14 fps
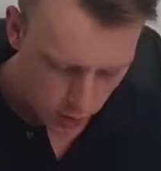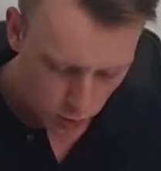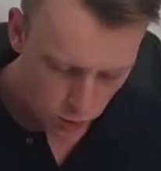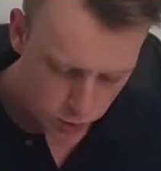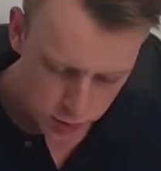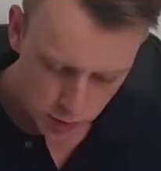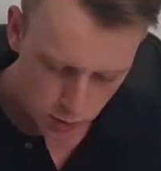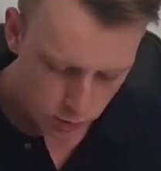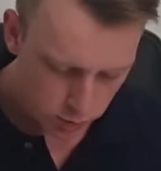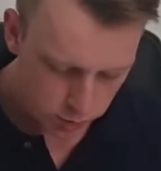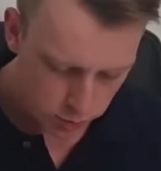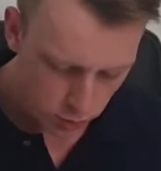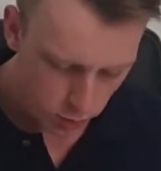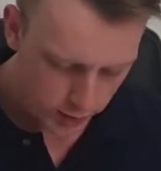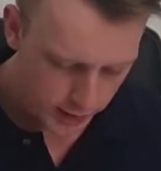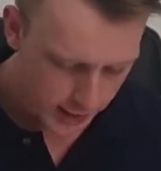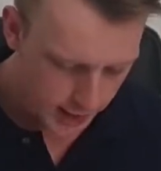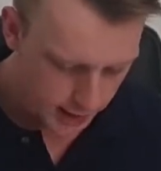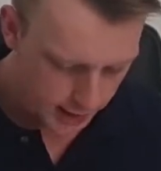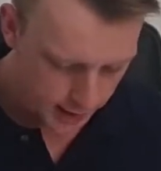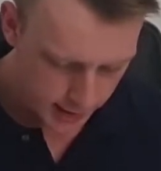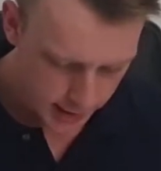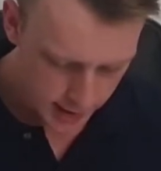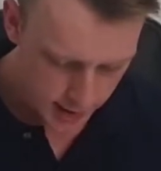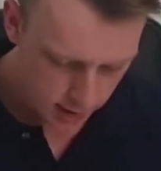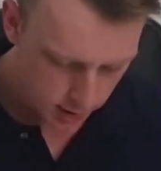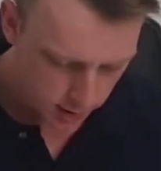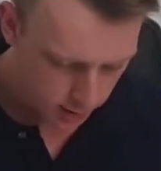Also want to point out
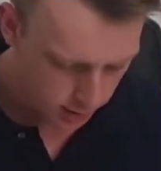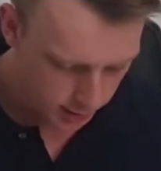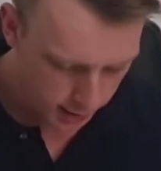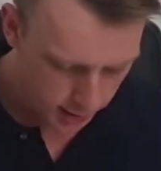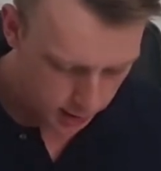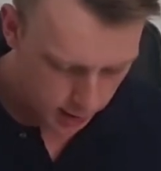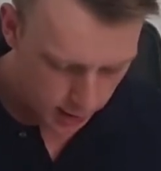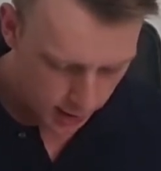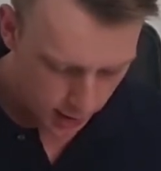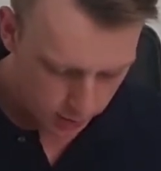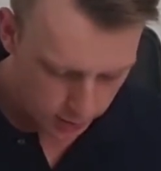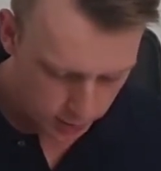here, okay, how we